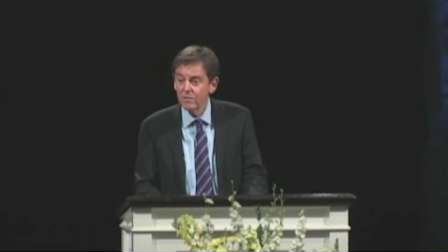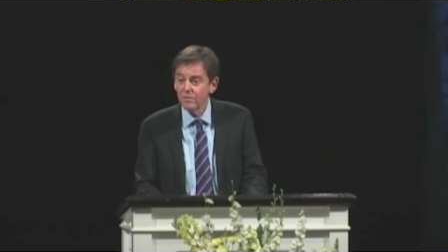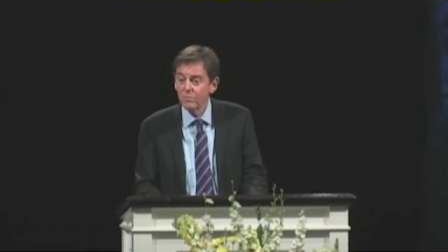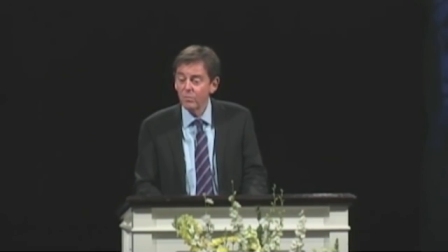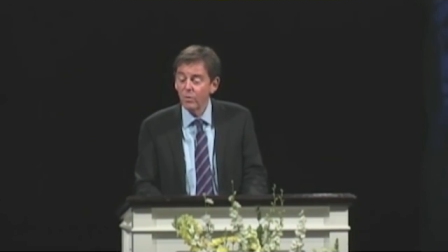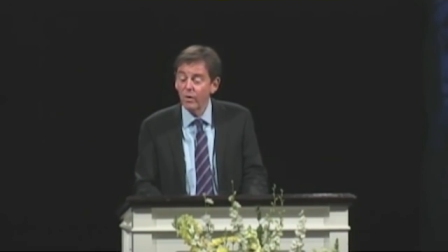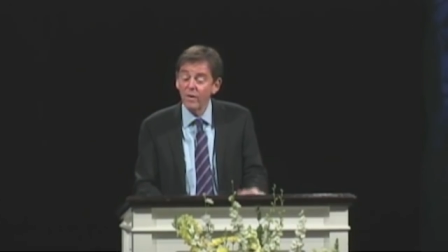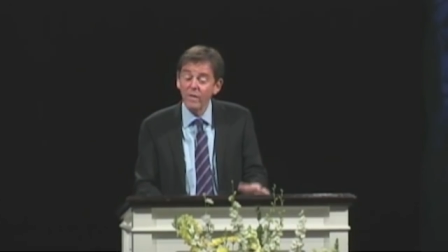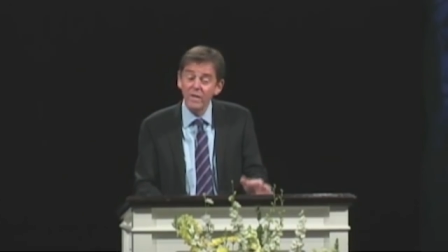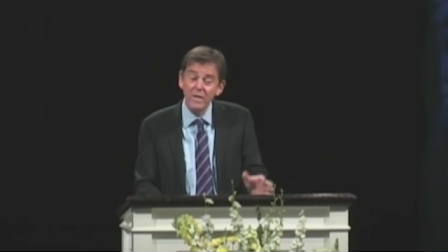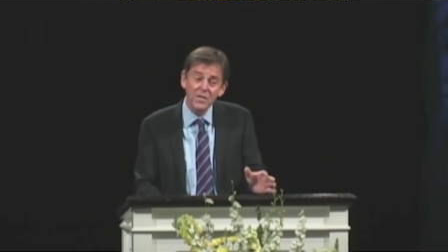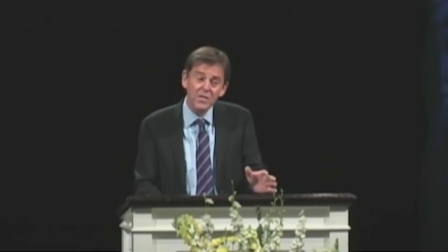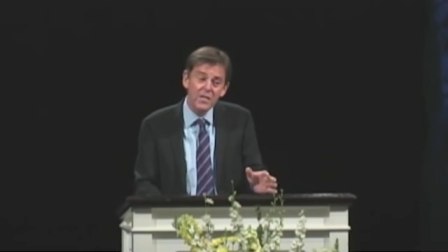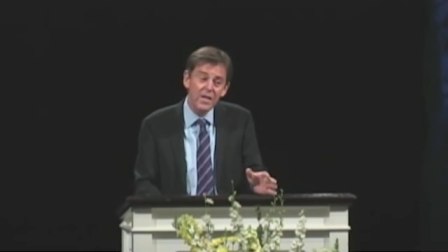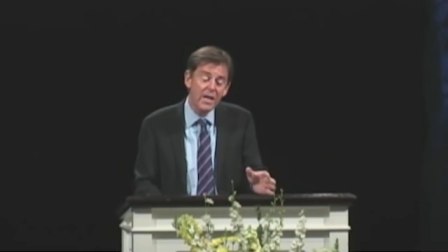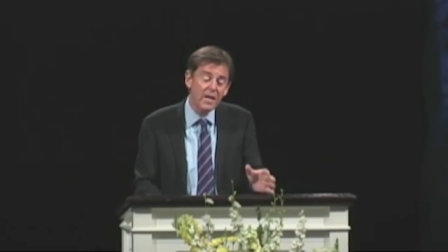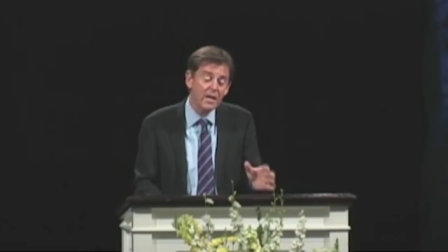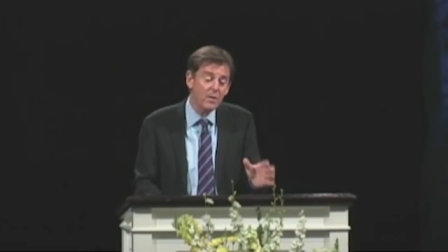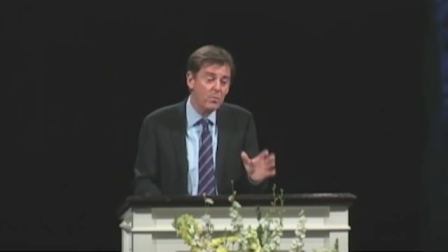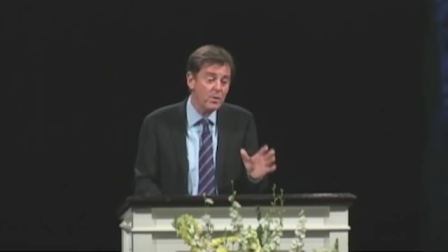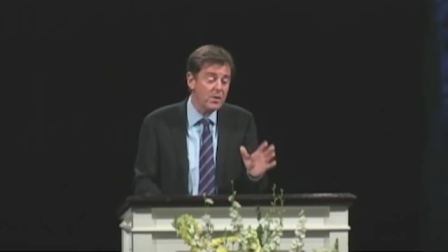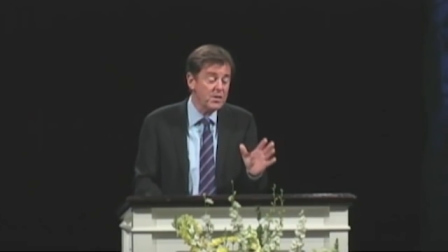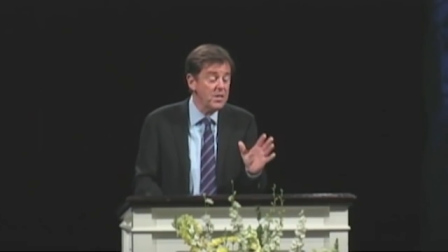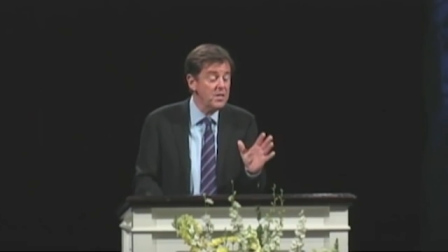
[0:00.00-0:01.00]
What are they
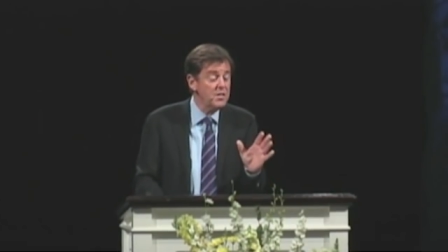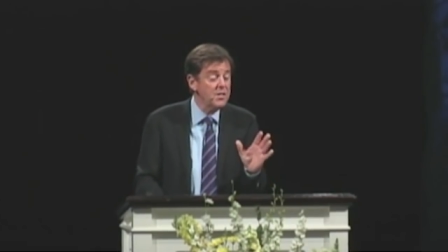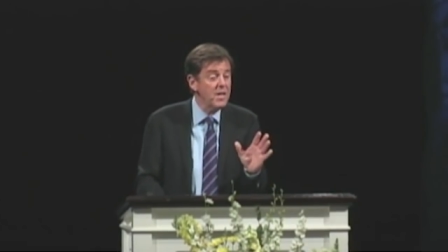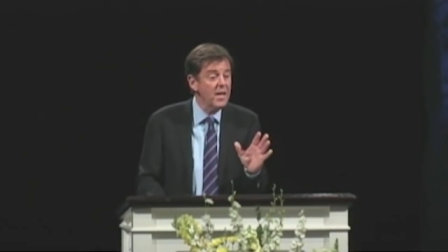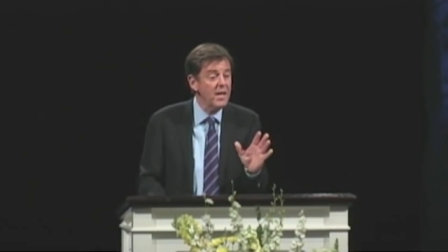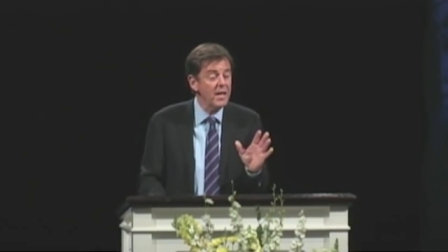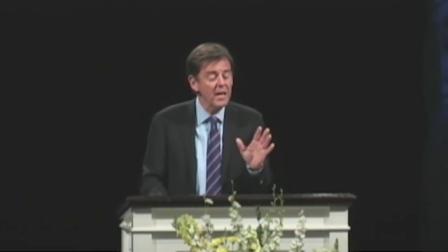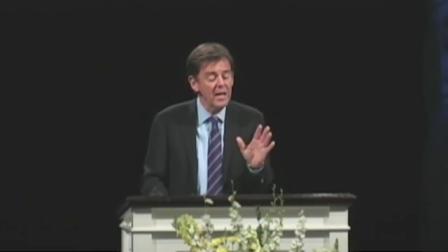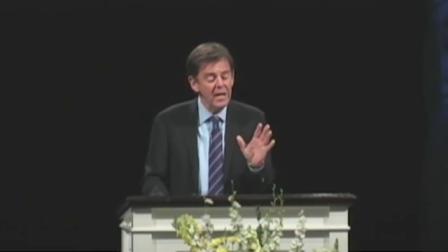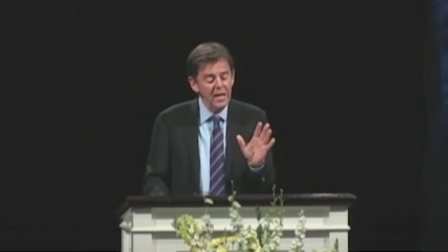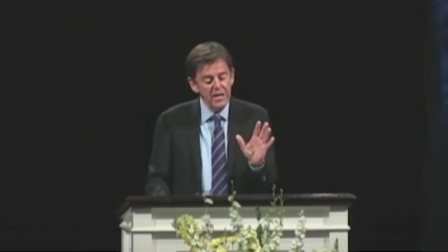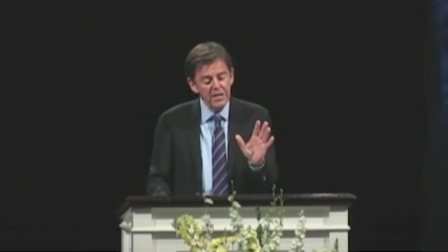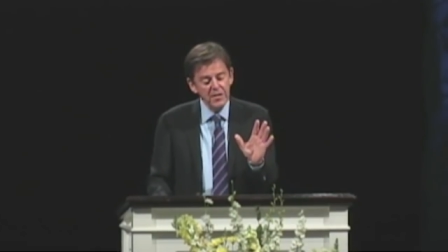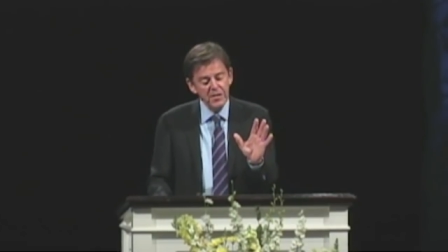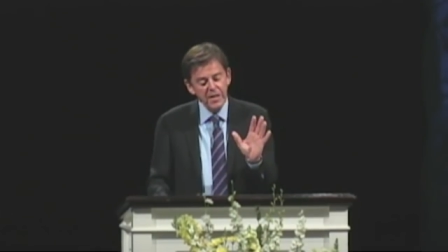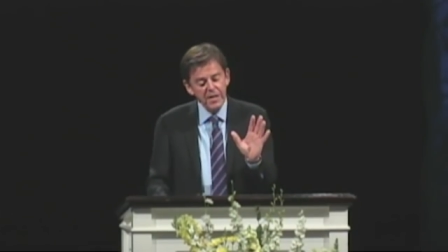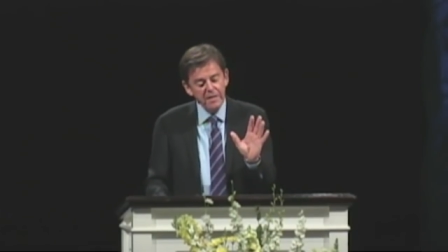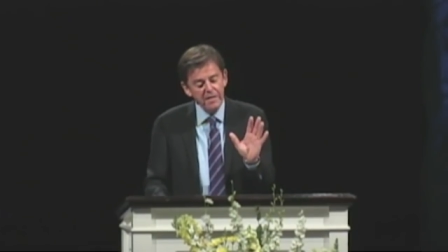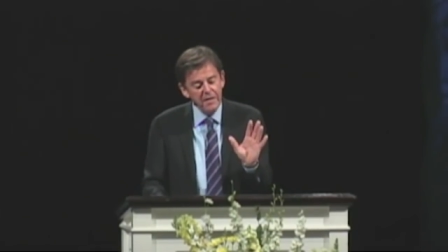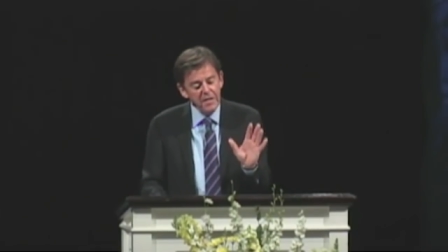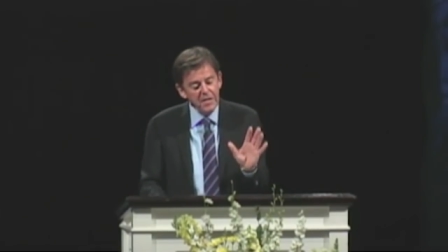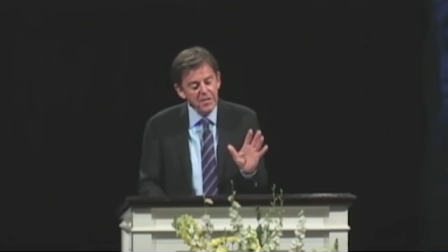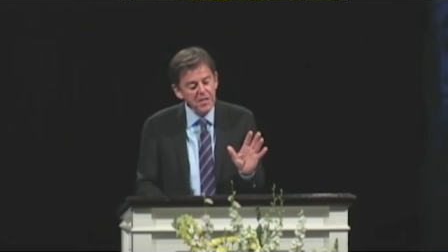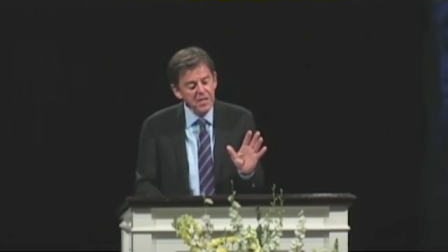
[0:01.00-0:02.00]
saying? What is he saying? He's
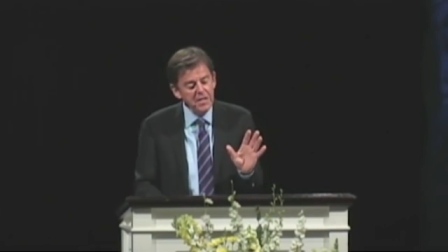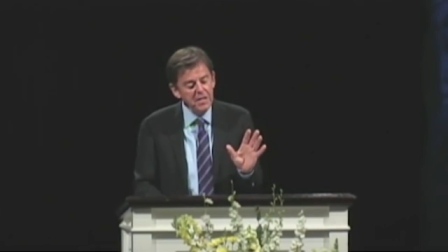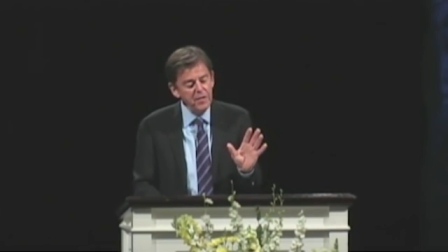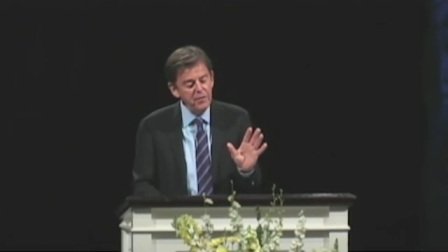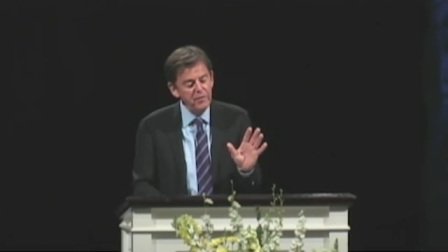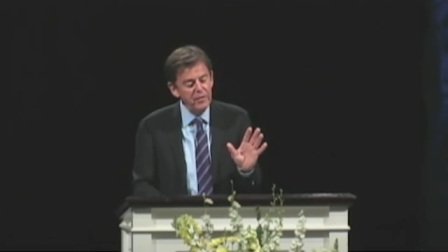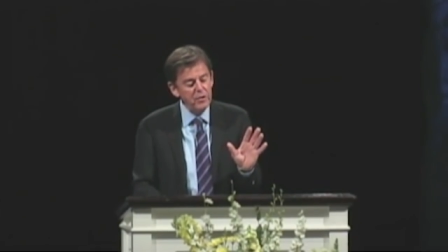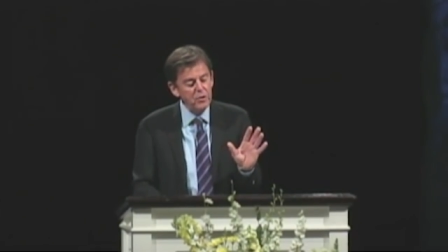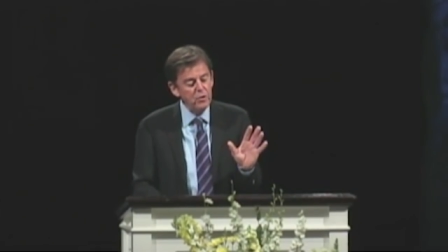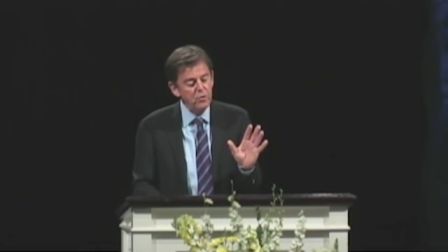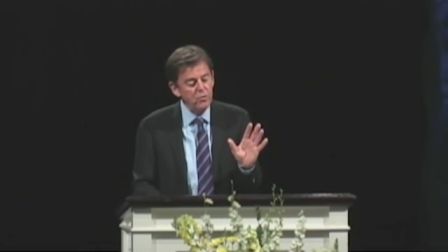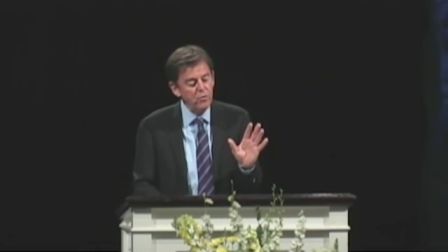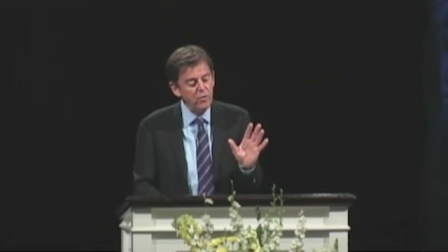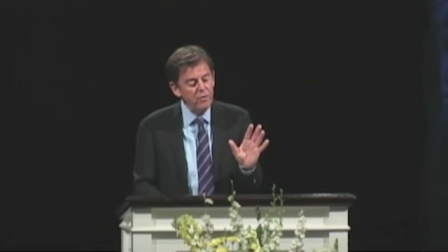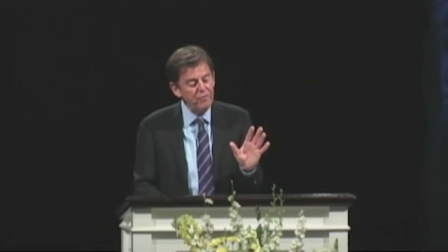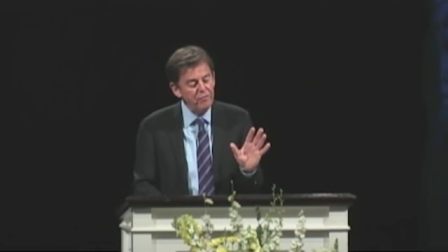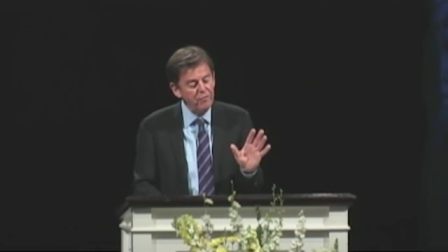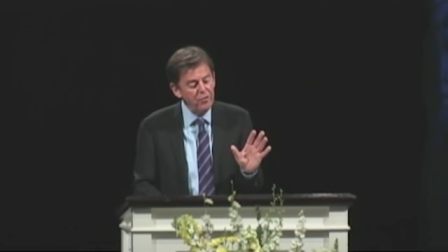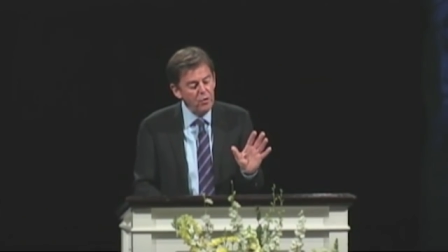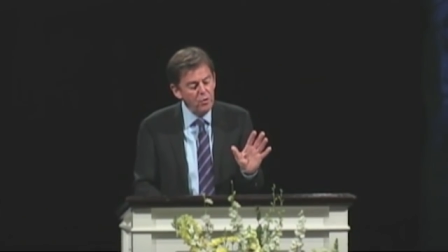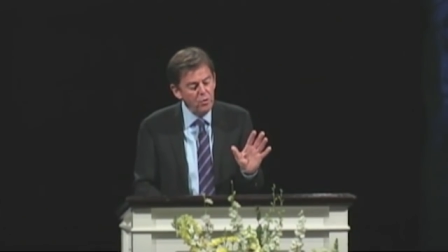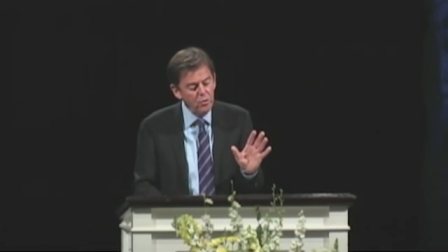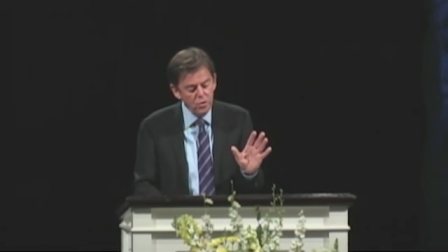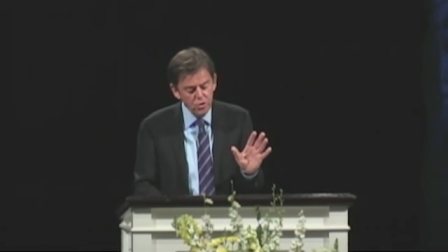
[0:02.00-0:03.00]
saying these individuals
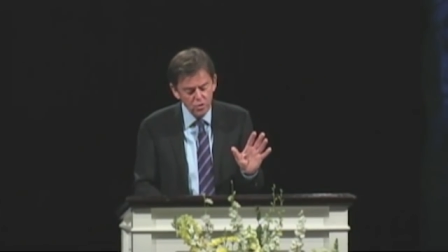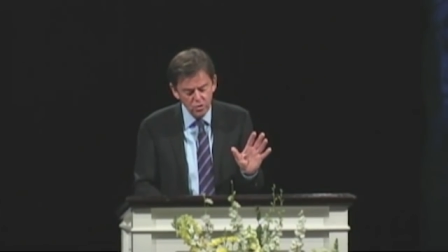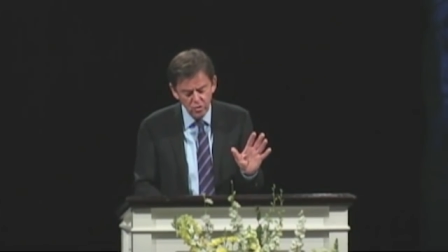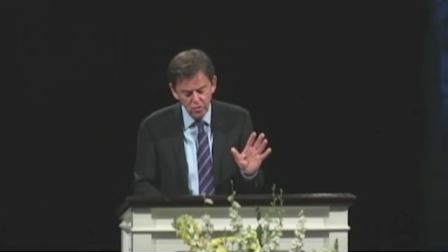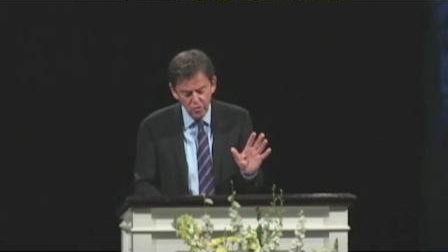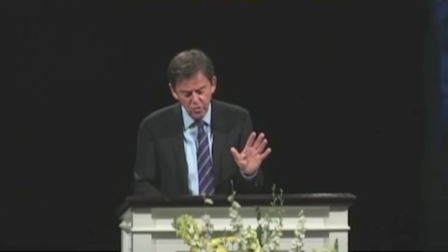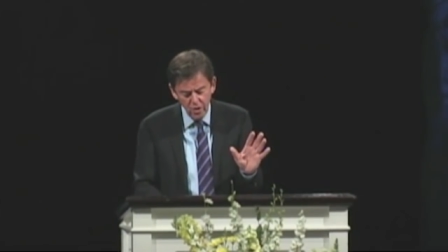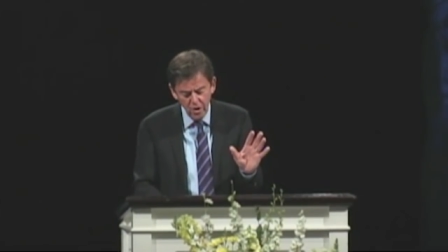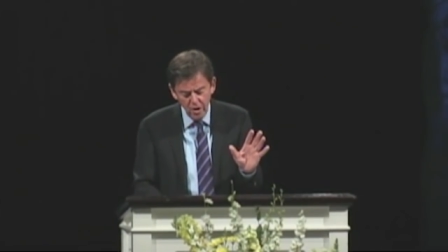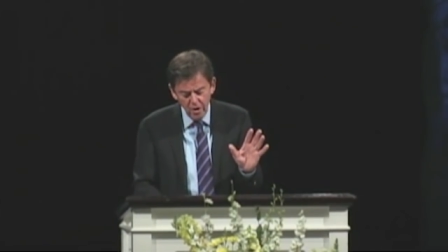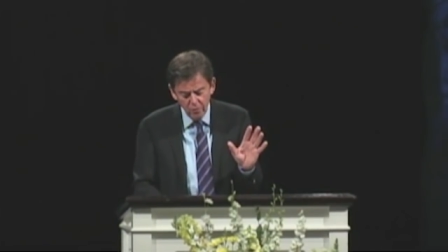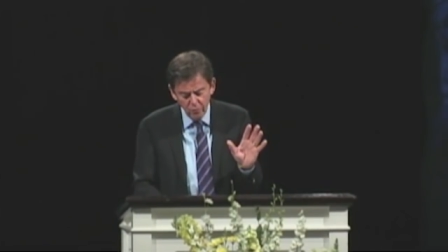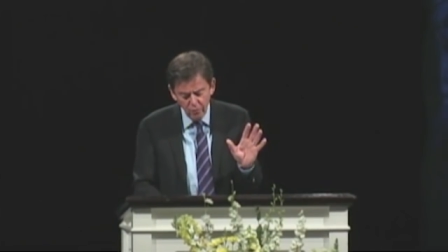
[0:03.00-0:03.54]
refuse to,